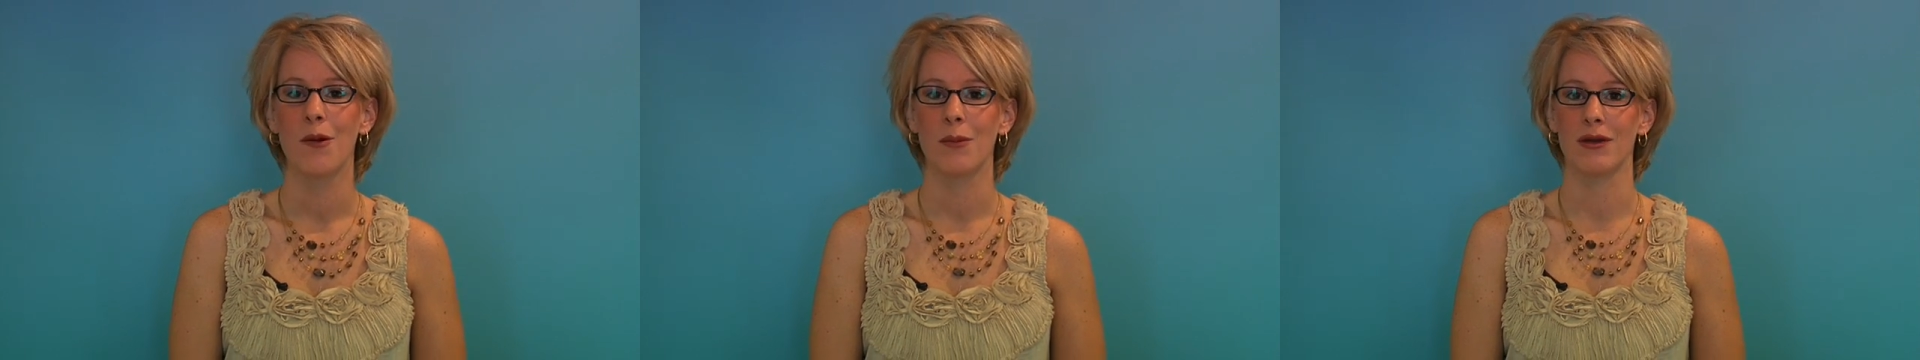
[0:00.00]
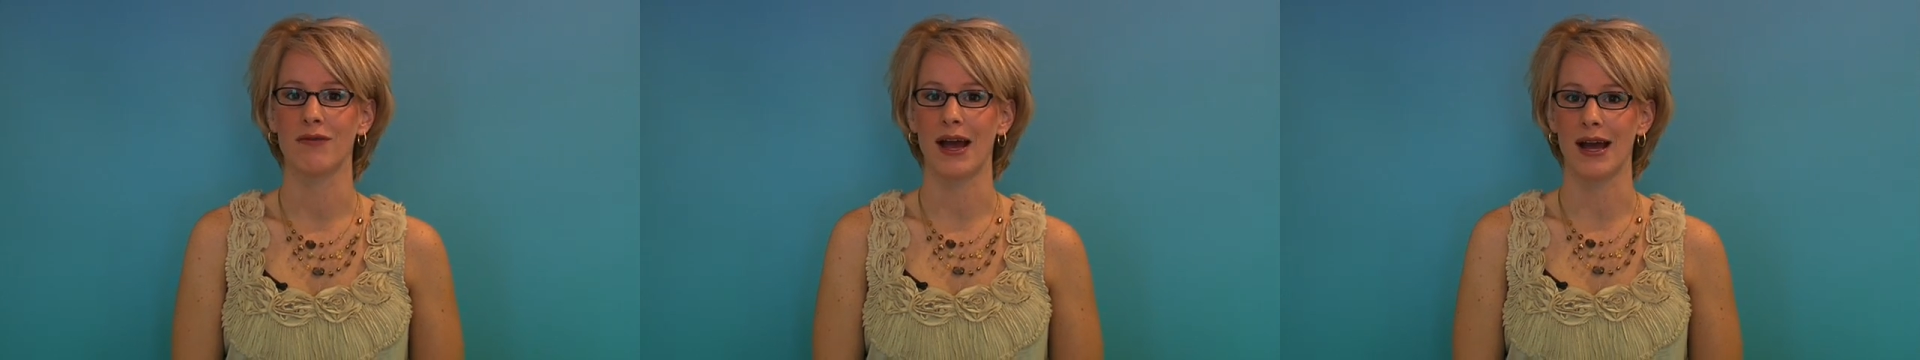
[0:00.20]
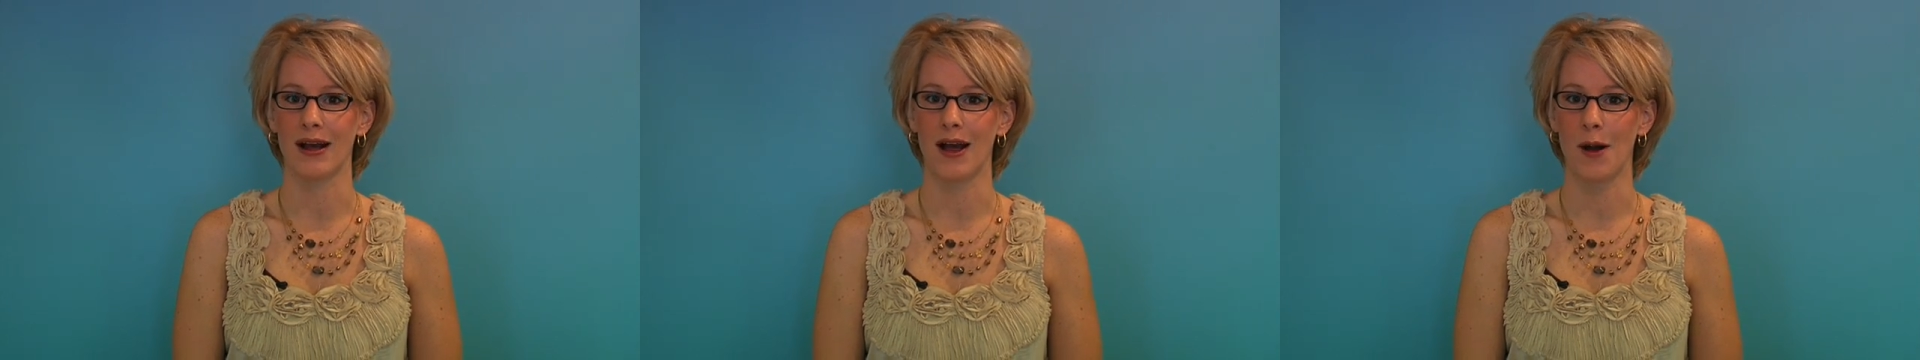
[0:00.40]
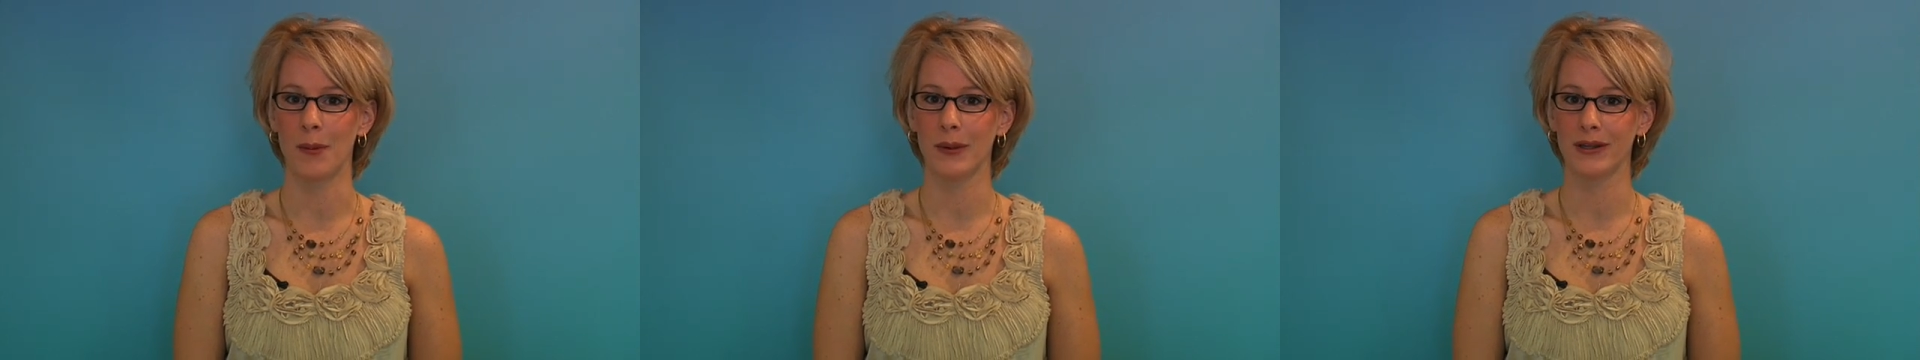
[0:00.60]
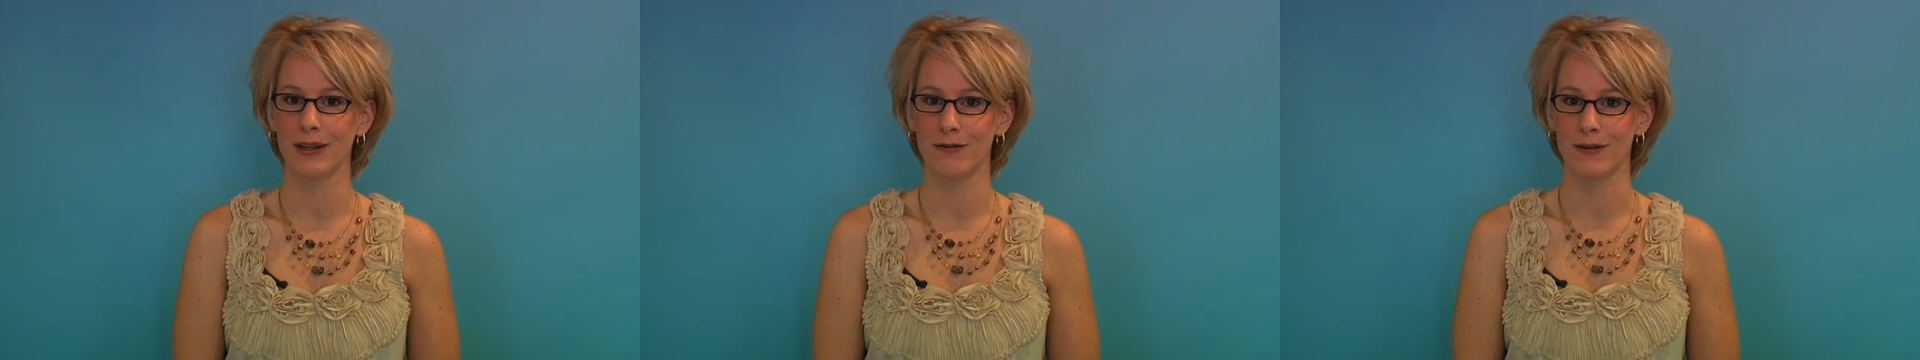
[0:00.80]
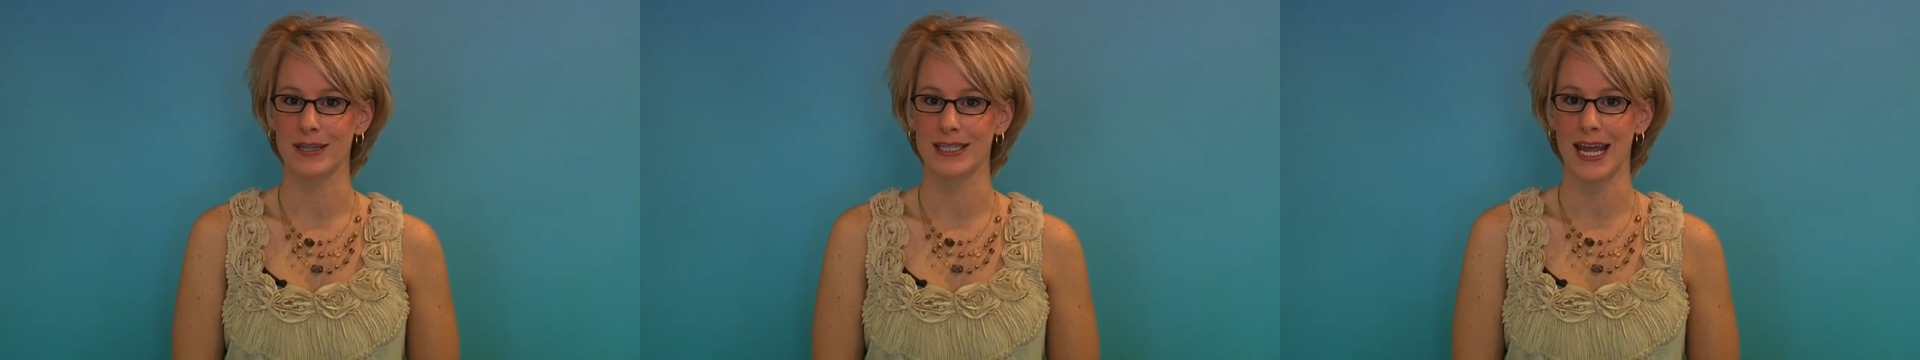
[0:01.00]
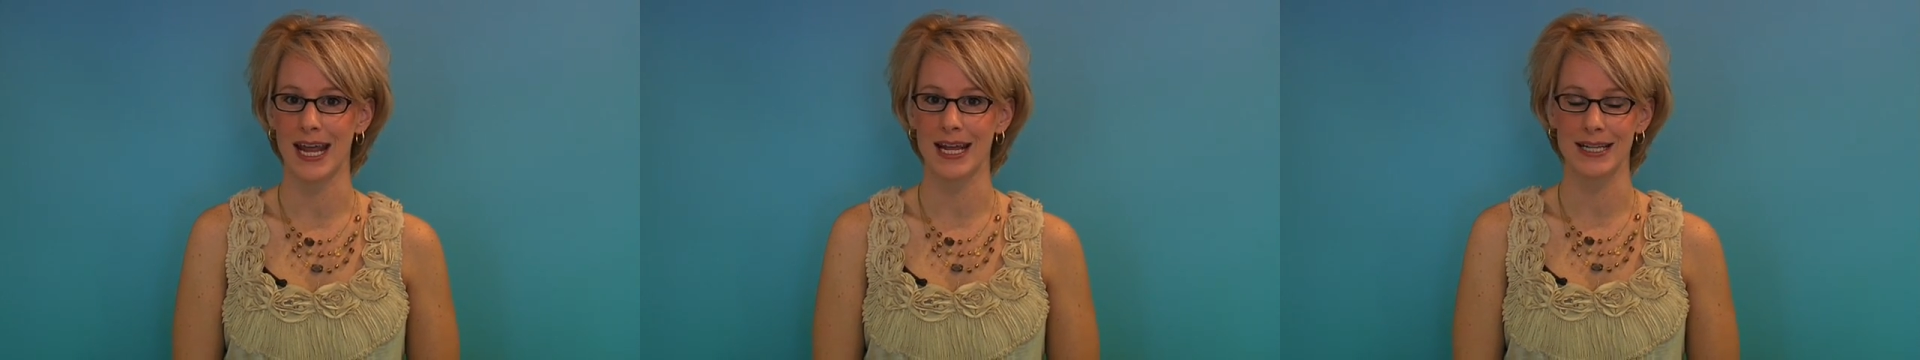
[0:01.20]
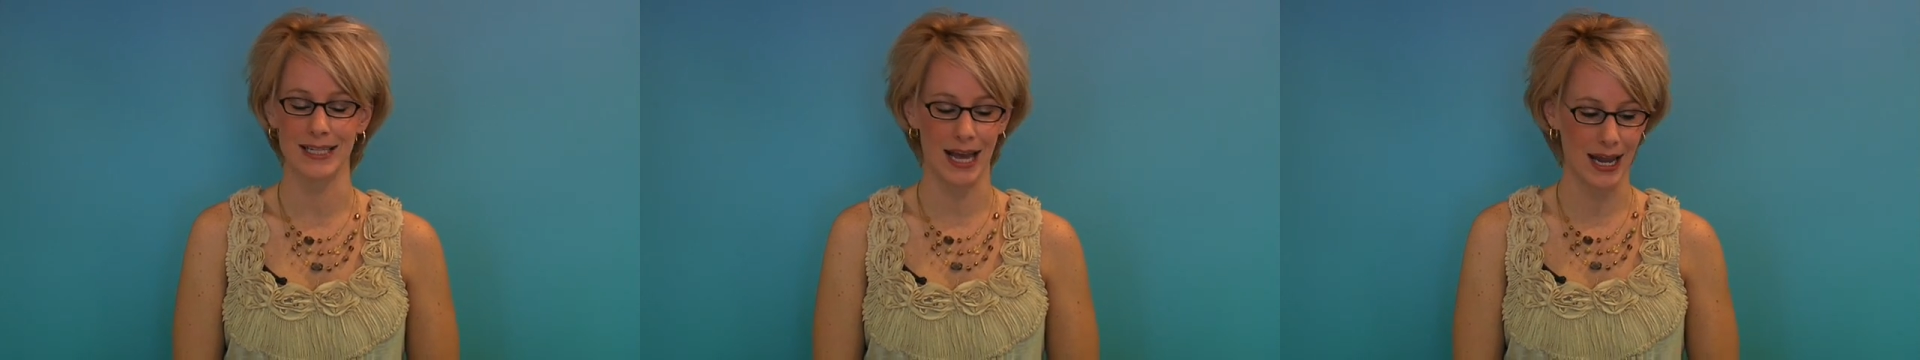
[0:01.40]
We've got a couple different
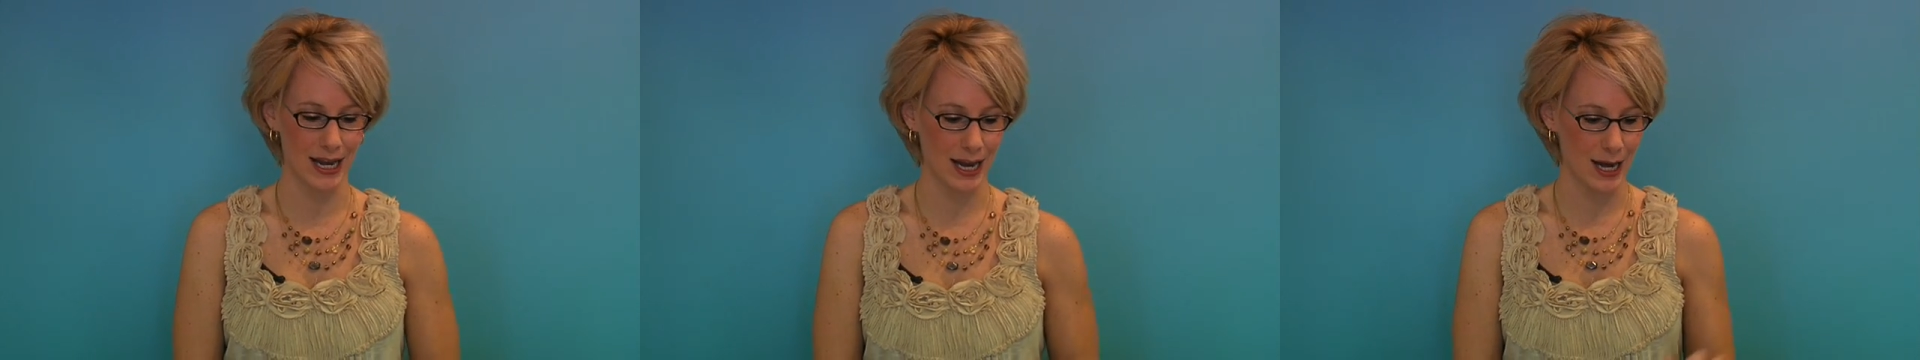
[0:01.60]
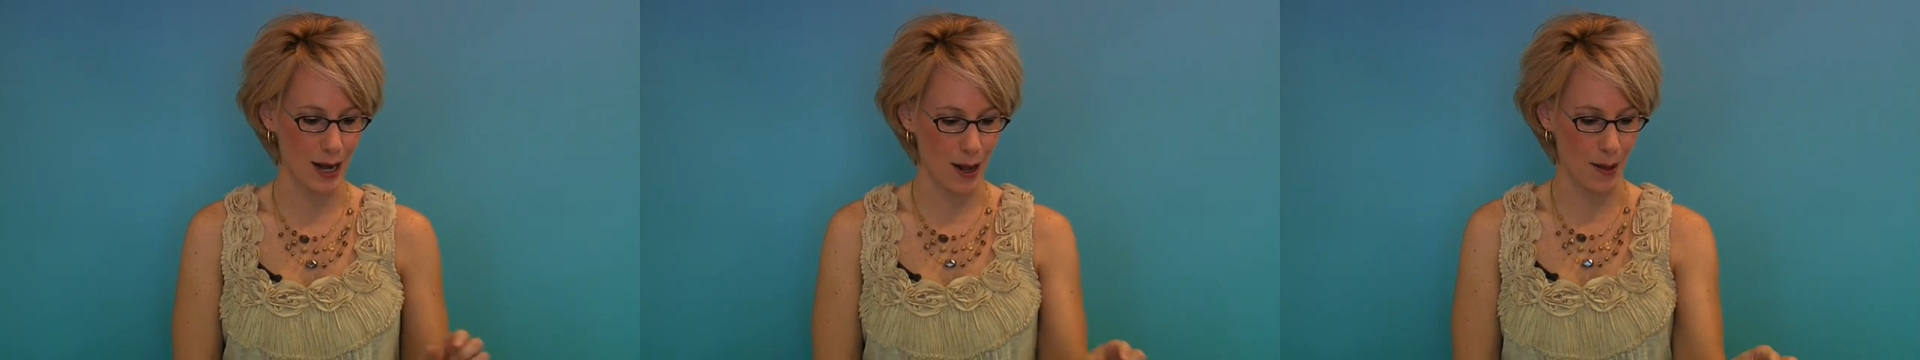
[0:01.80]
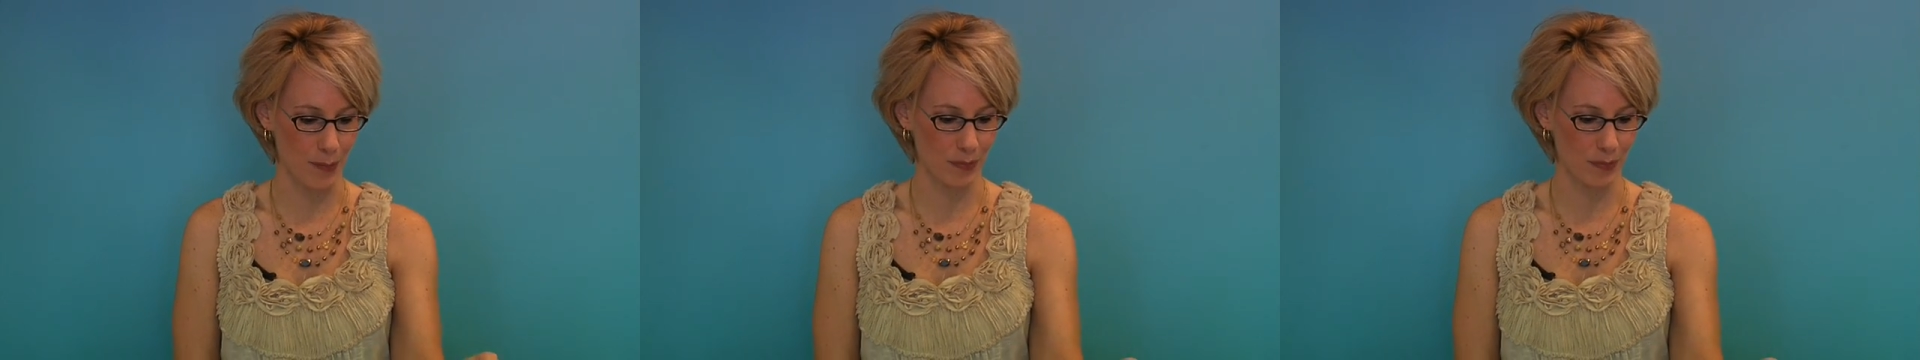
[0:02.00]
takes on it.